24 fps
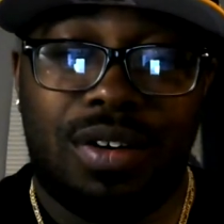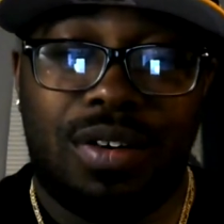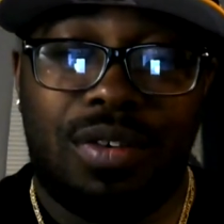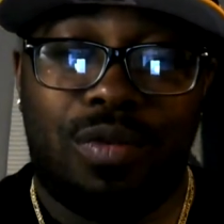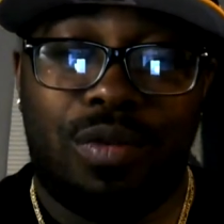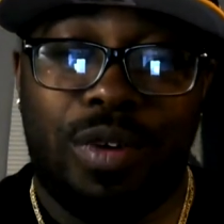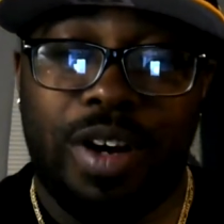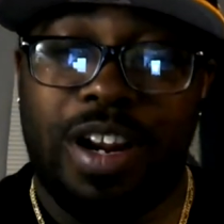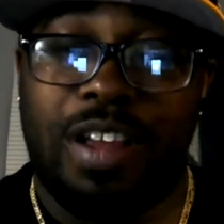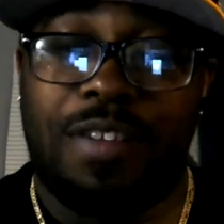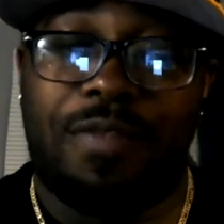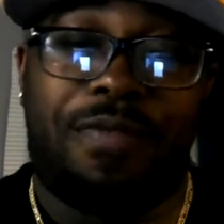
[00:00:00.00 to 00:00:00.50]

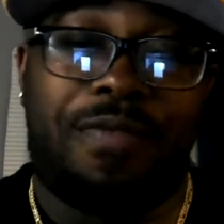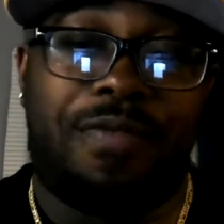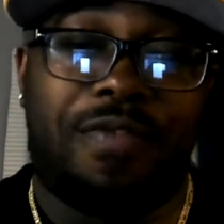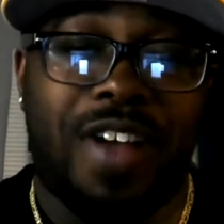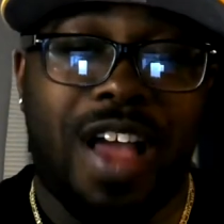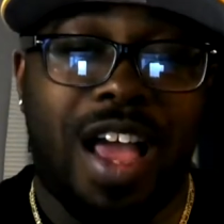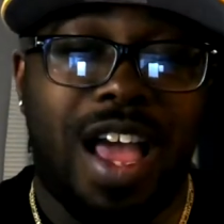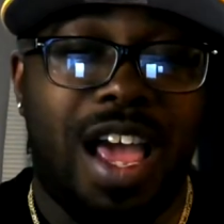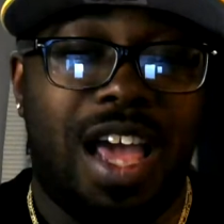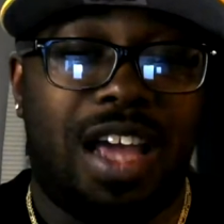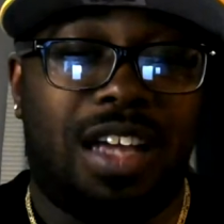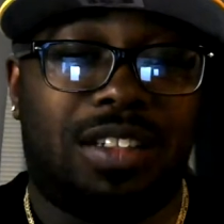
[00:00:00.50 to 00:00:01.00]
when in
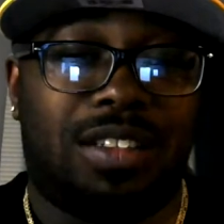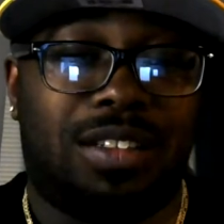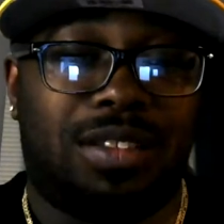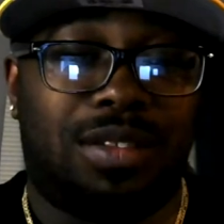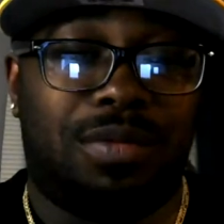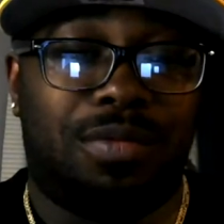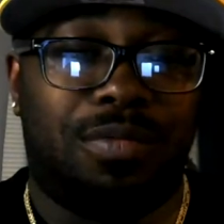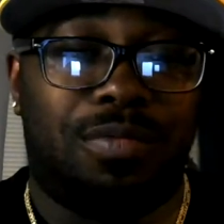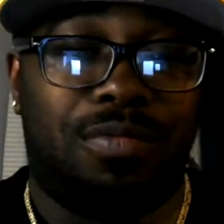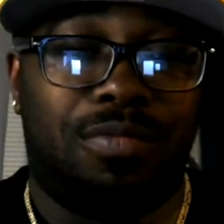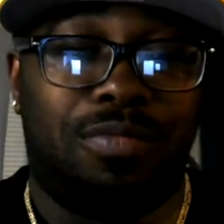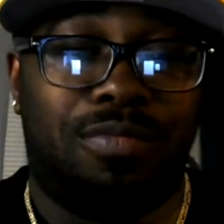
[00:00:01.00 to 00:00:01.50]
fact,
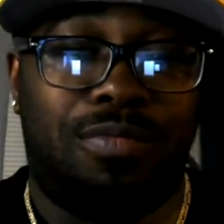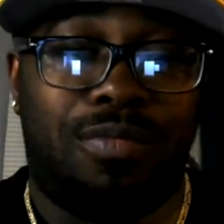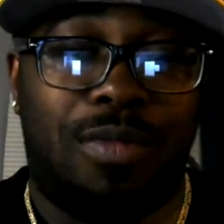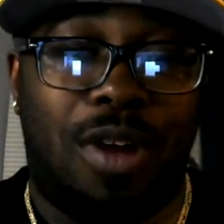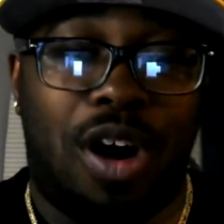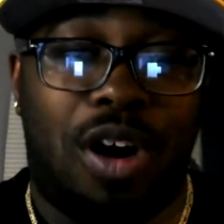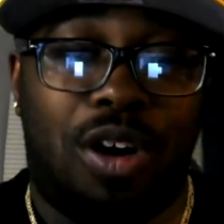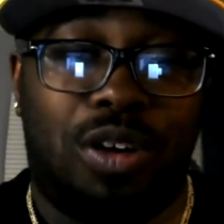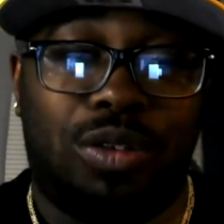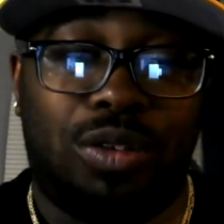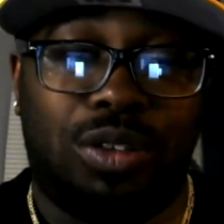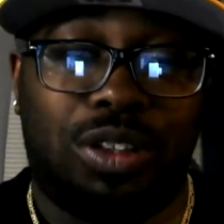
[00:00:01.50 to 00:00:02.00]

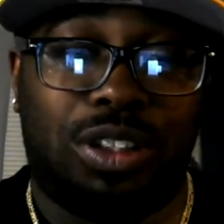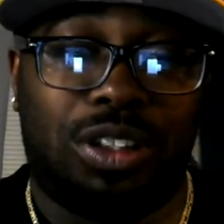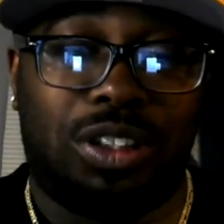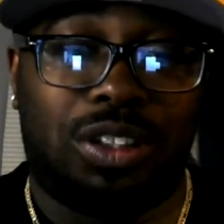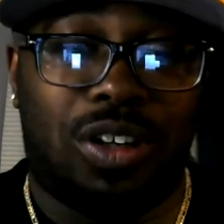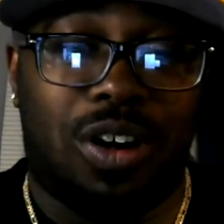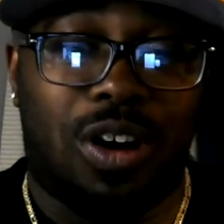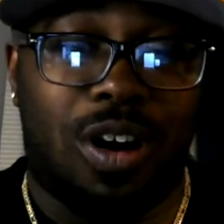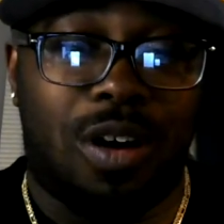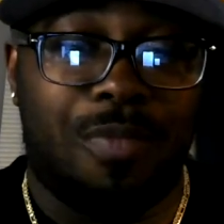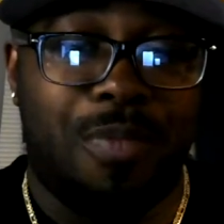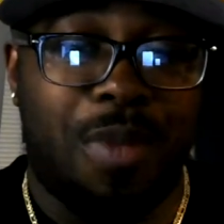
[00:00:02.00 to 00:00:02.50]
most
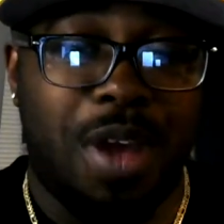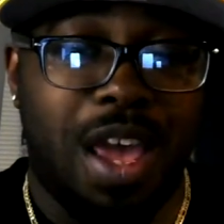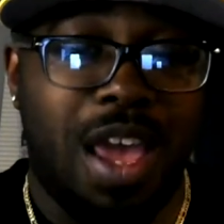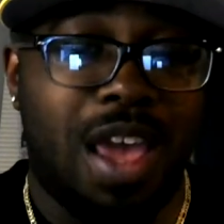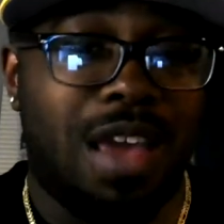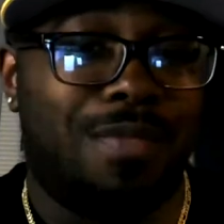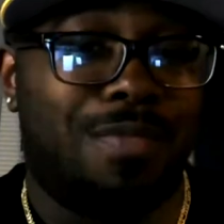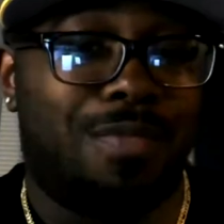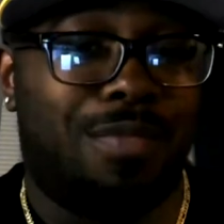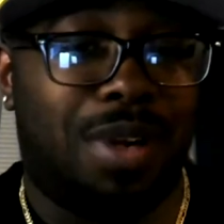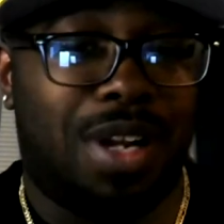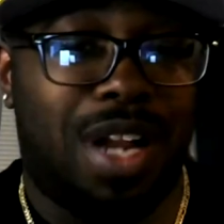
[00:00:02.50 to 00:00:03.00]
are
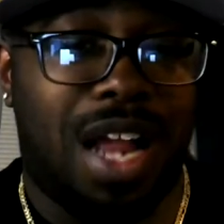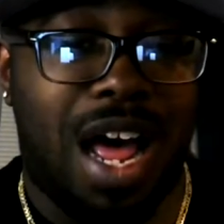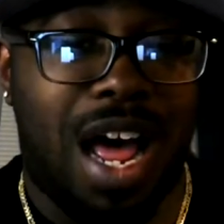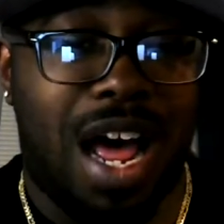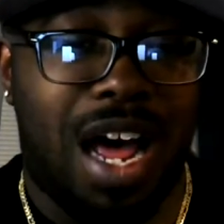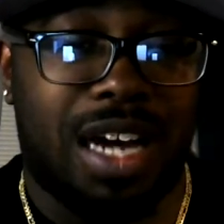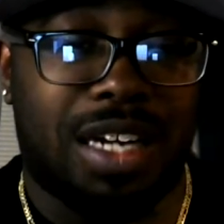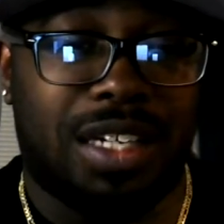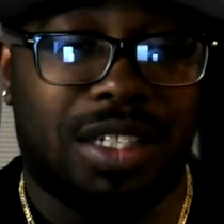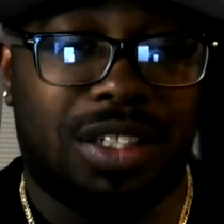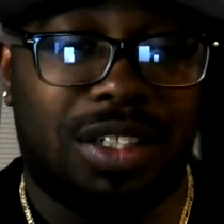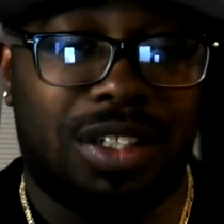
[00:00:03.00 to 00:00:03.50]
being
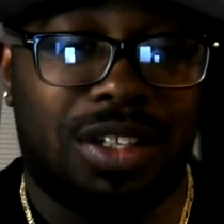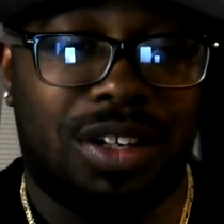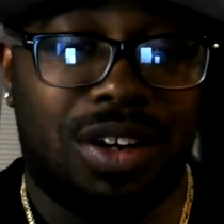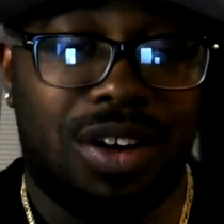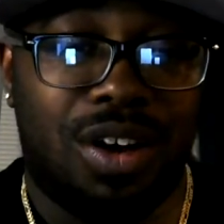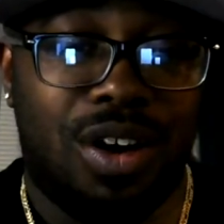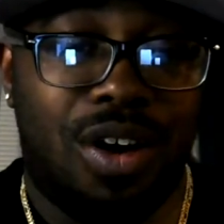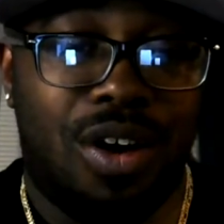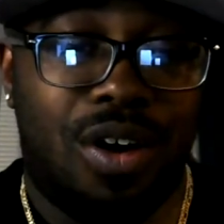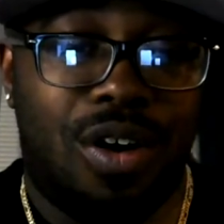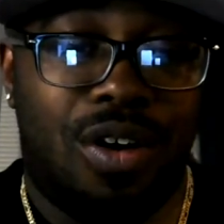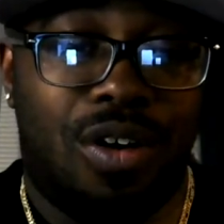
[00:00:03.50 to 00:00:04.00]
blocked
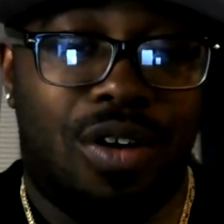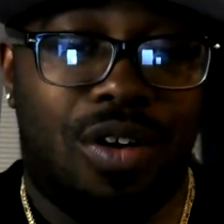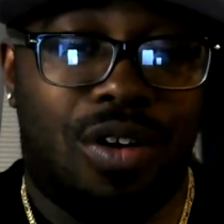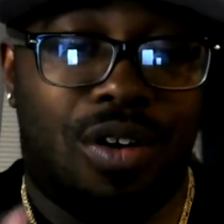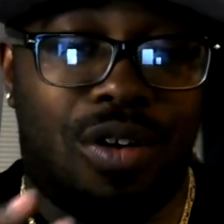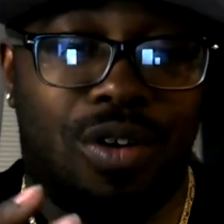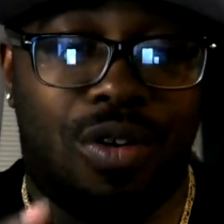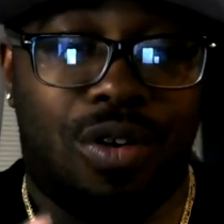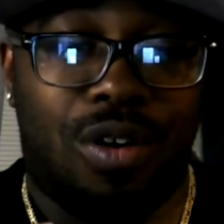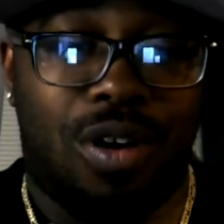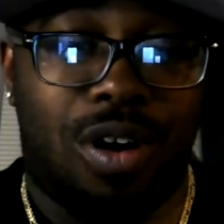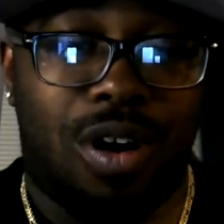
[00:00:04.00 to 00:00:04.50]

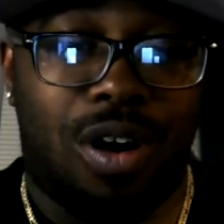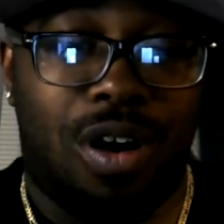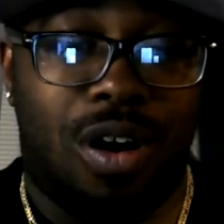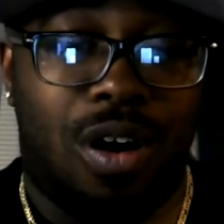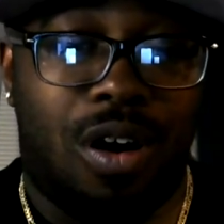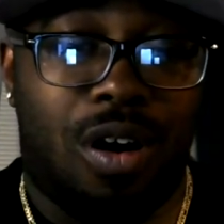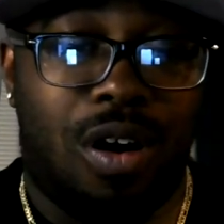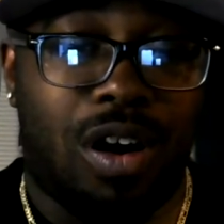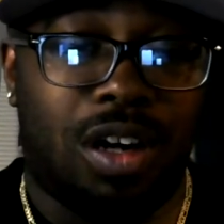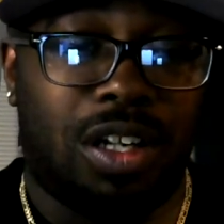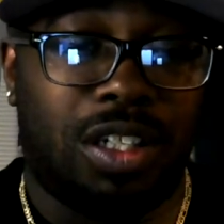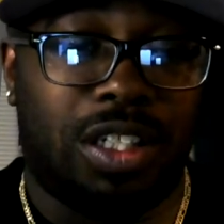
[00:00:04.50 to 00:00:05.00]
or
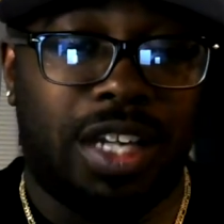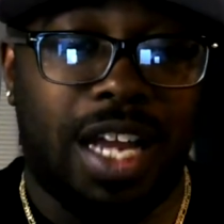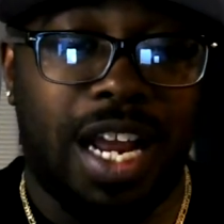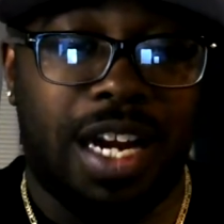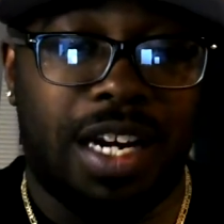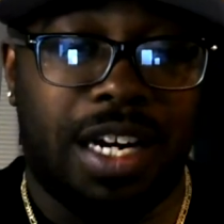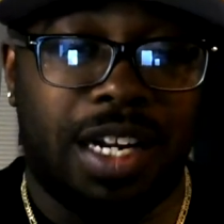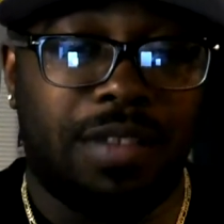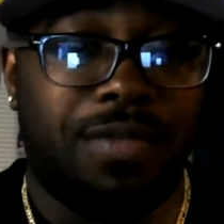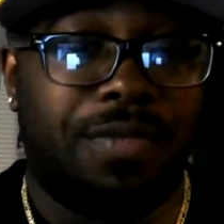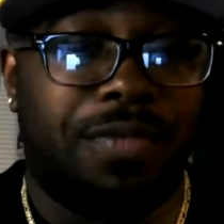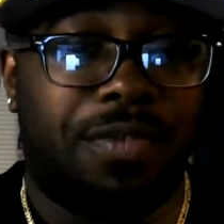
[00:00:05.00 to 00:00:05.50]
aren't
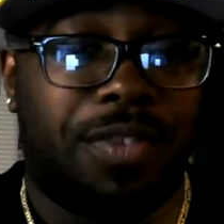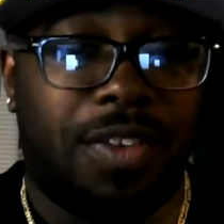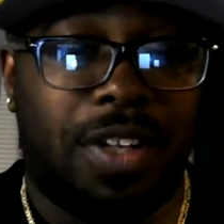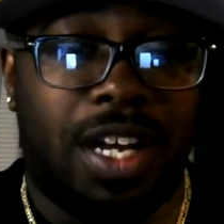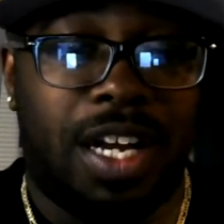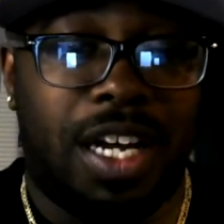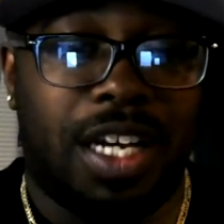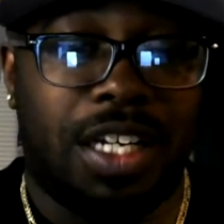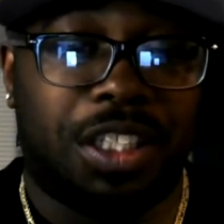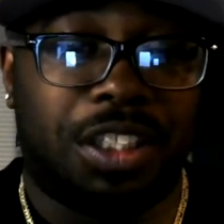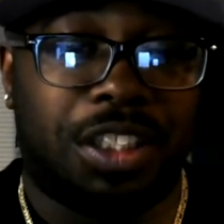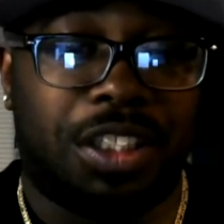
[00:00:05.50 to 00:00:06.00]
landing
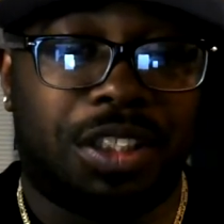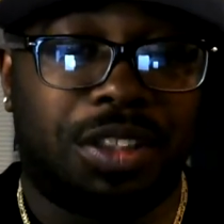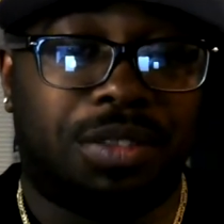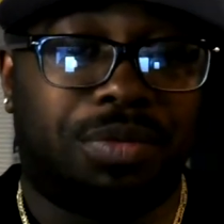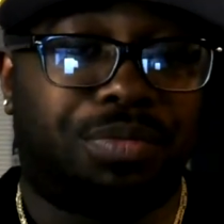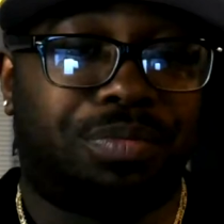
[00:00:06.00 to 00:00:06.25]
flush.